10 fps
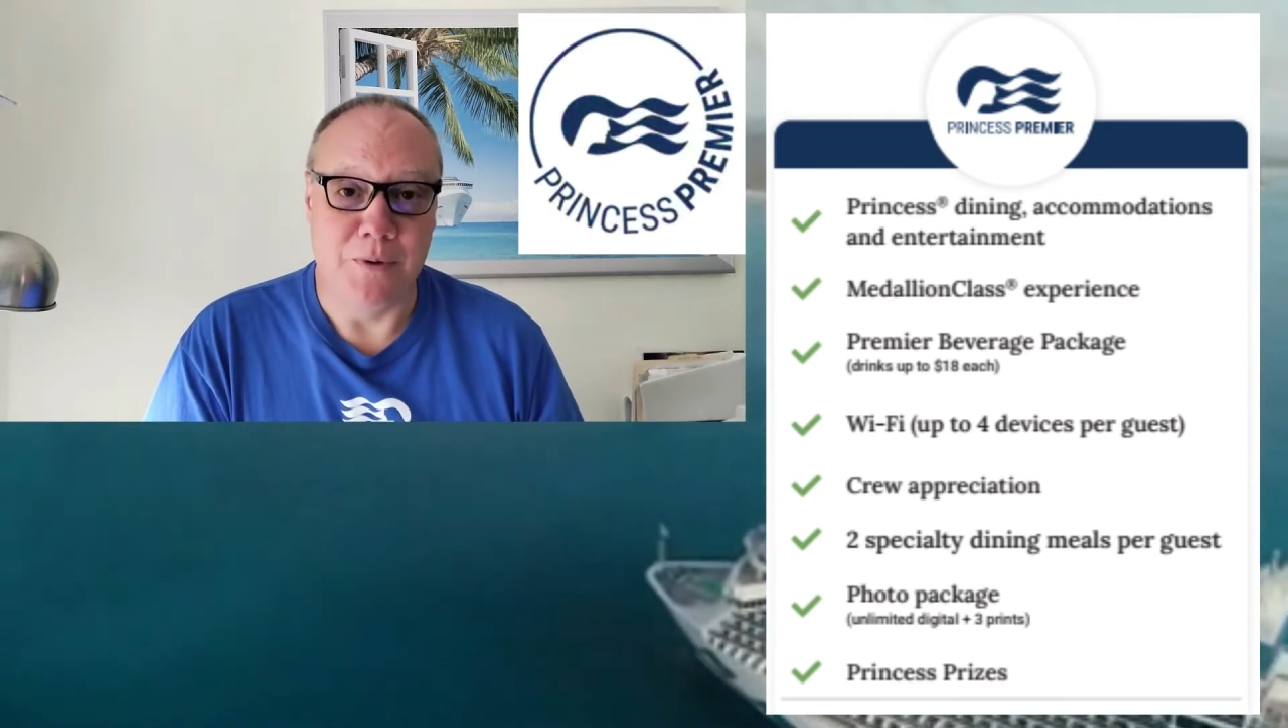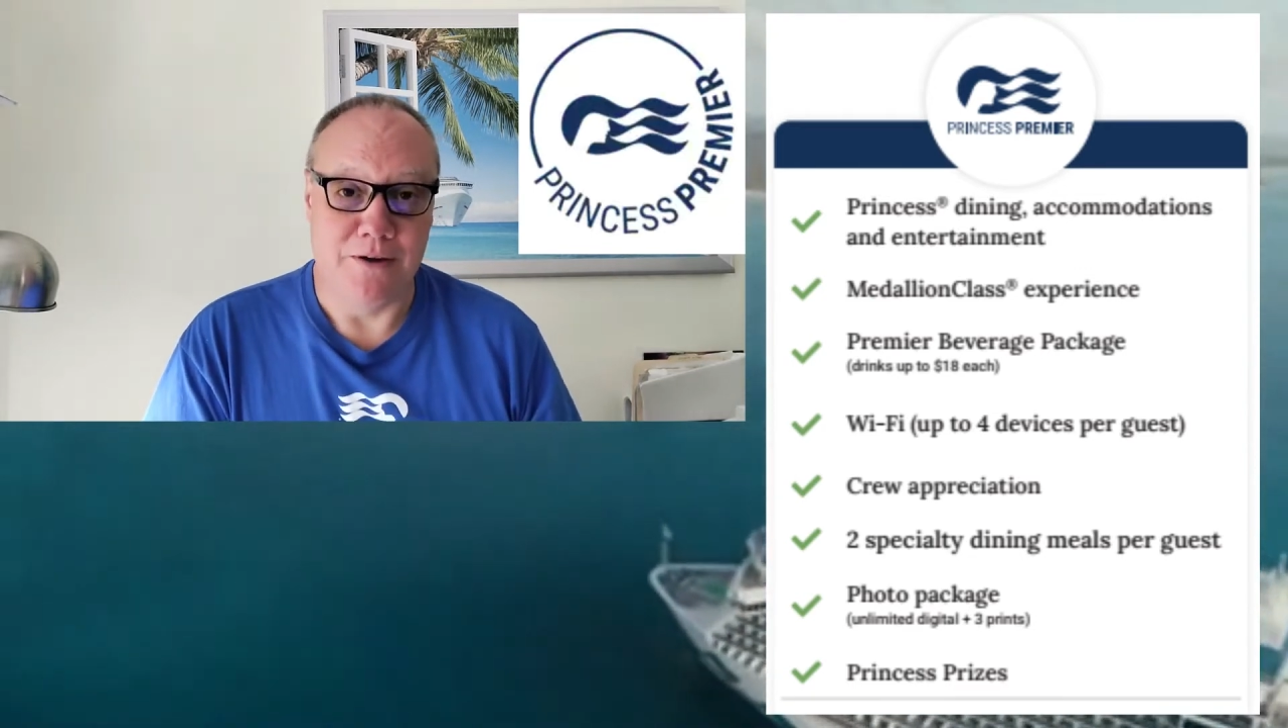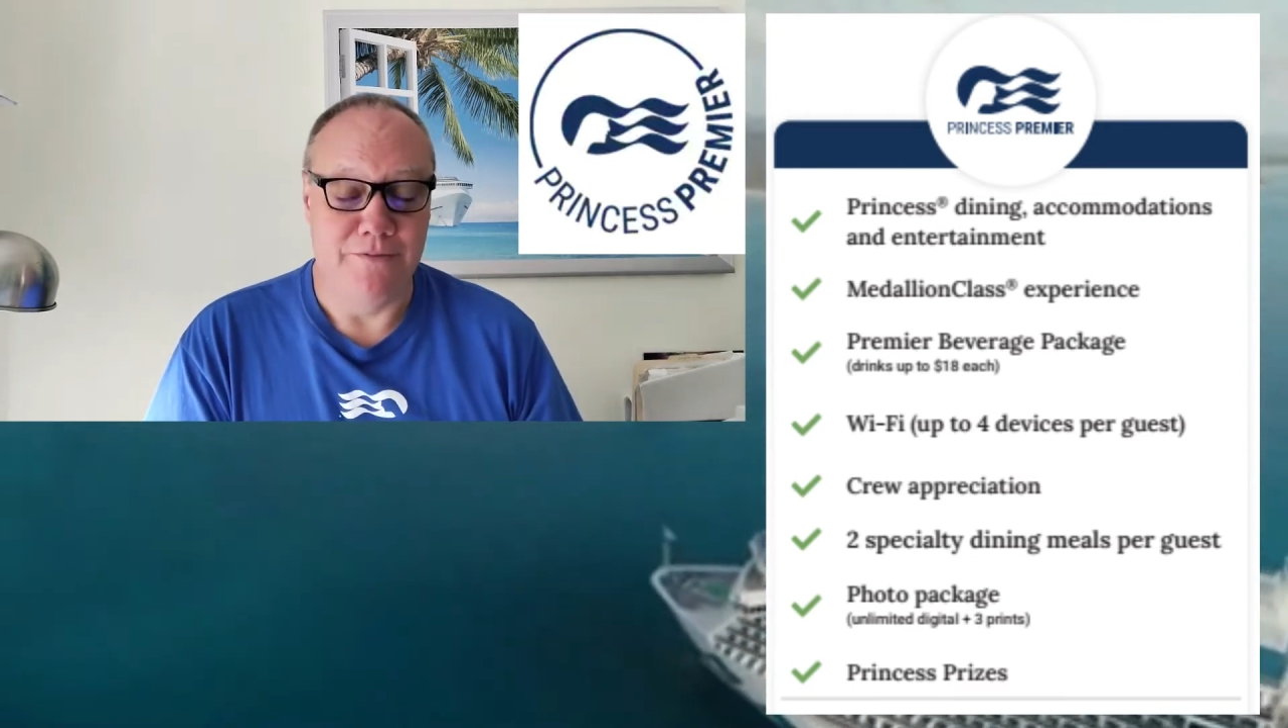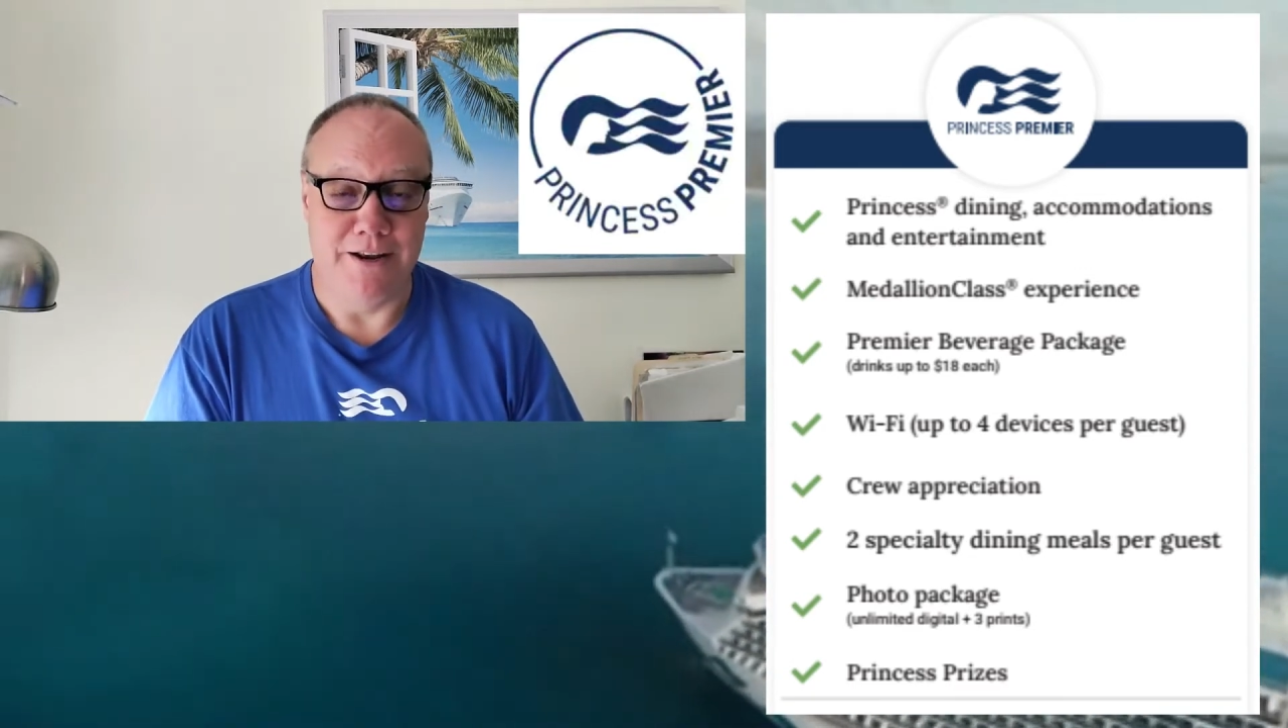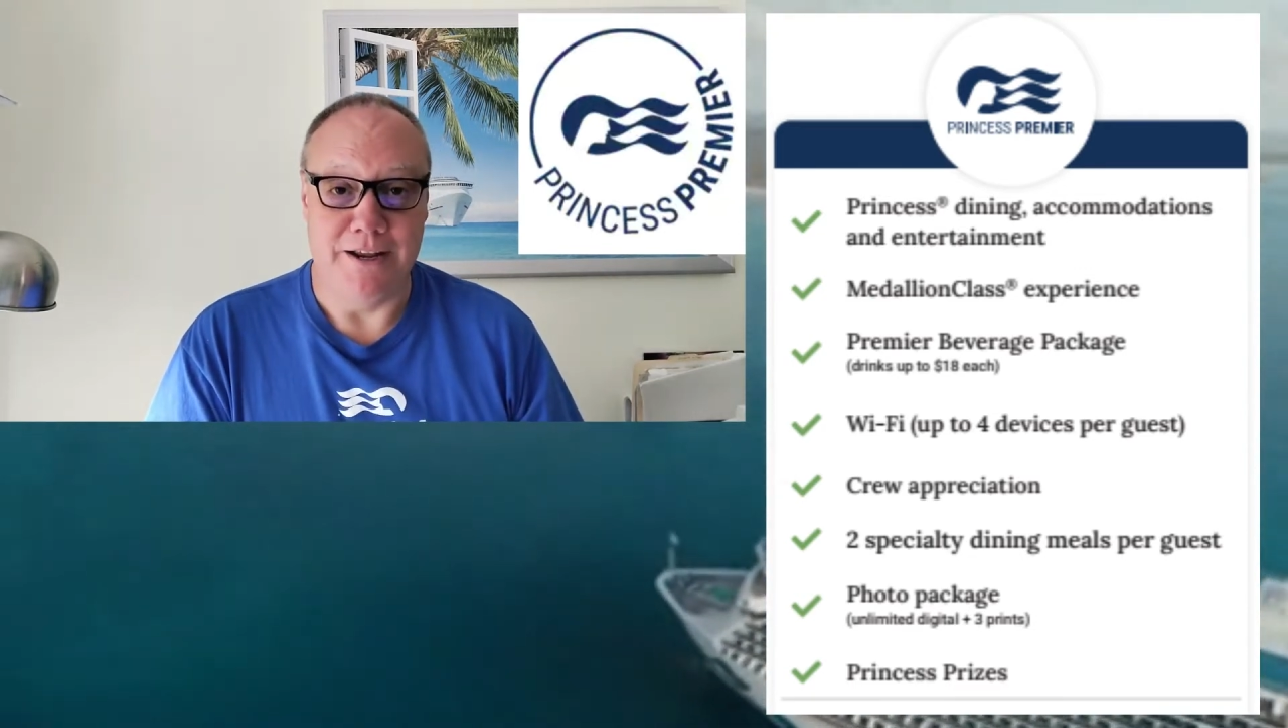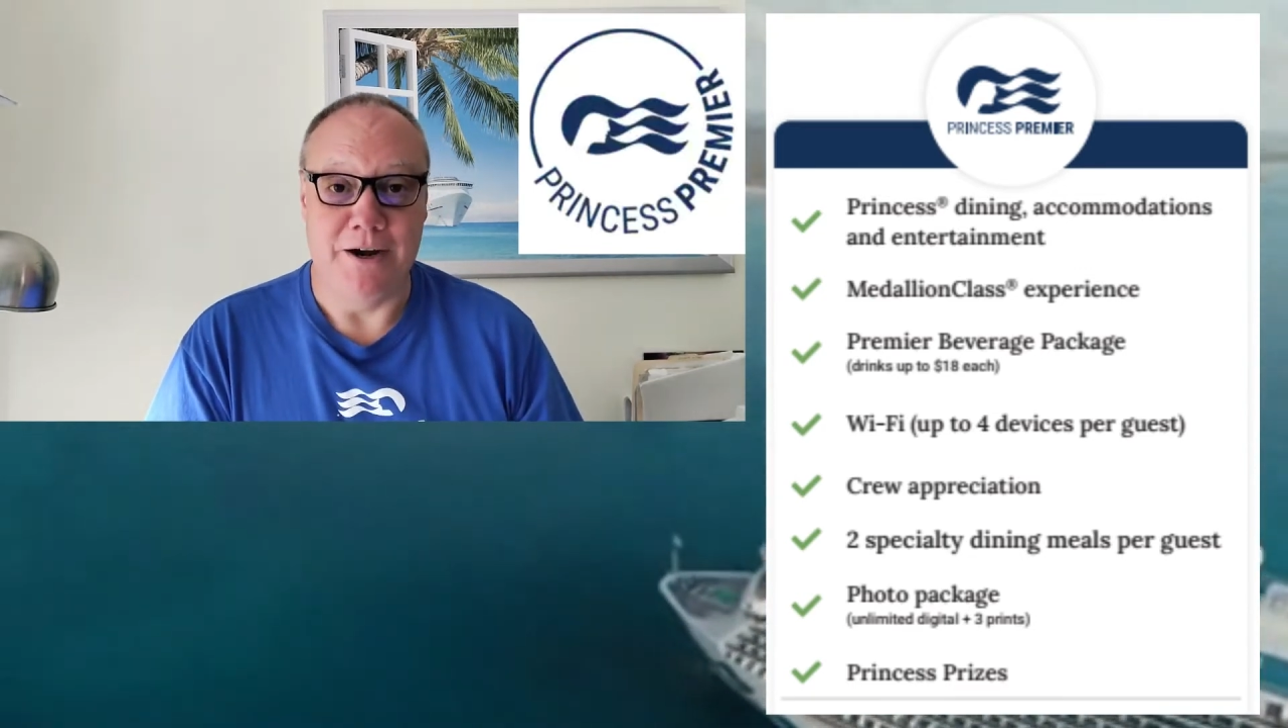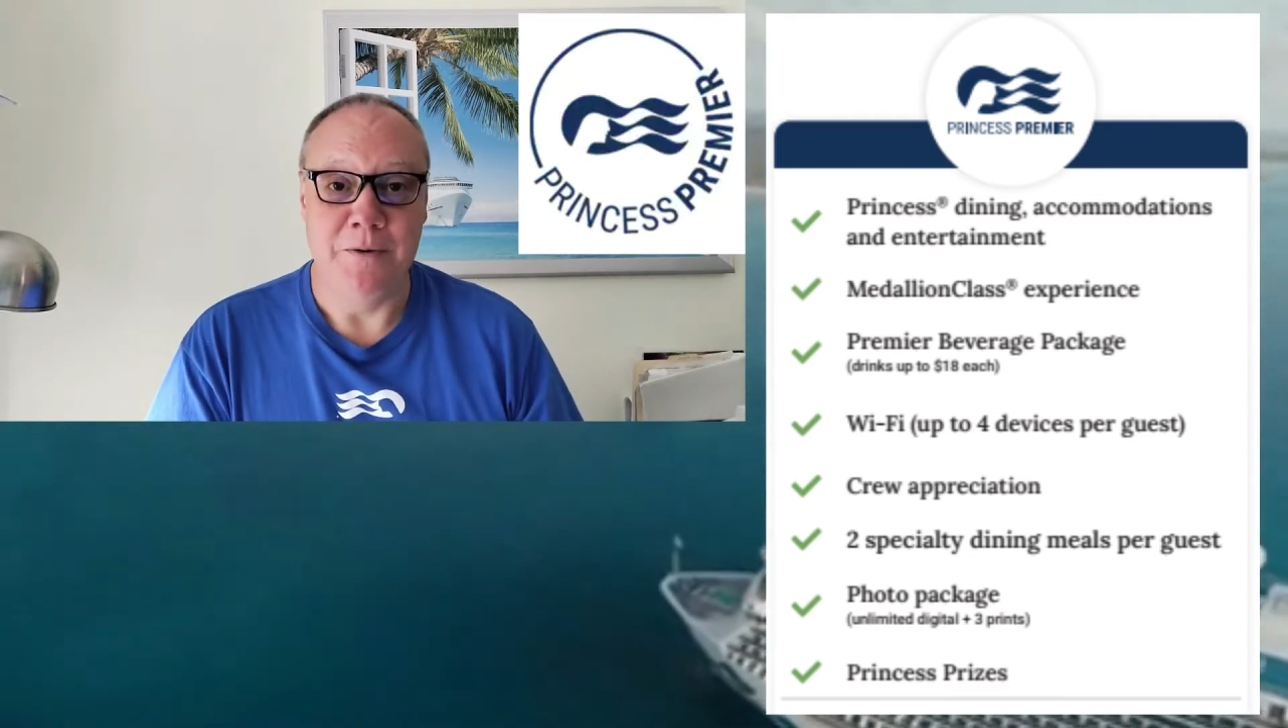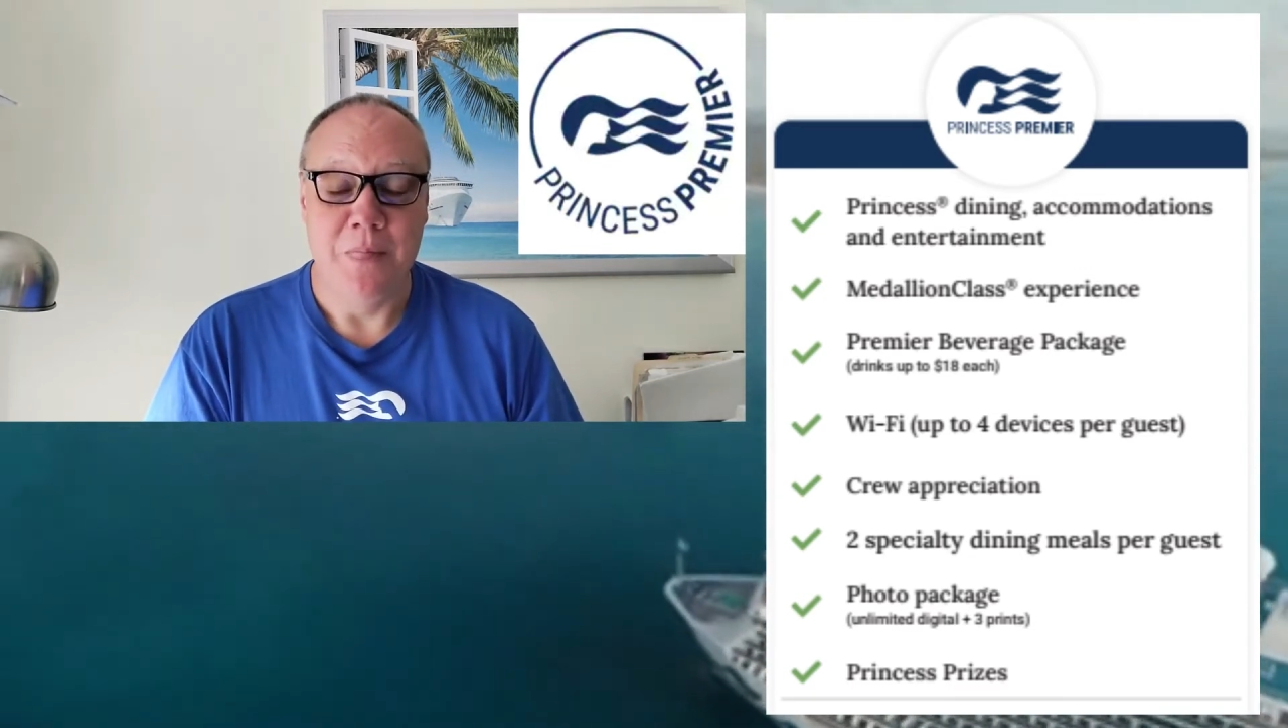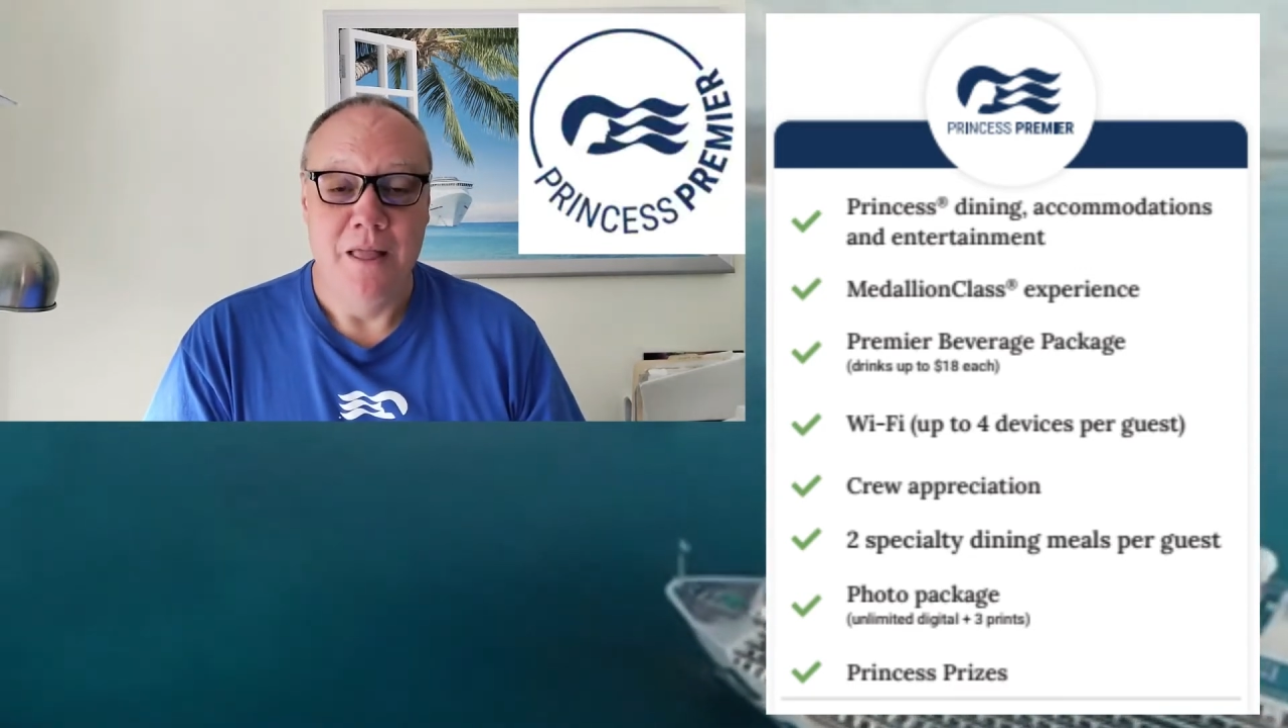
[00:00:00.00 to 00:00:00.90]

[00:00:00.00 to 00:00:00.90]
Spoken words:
video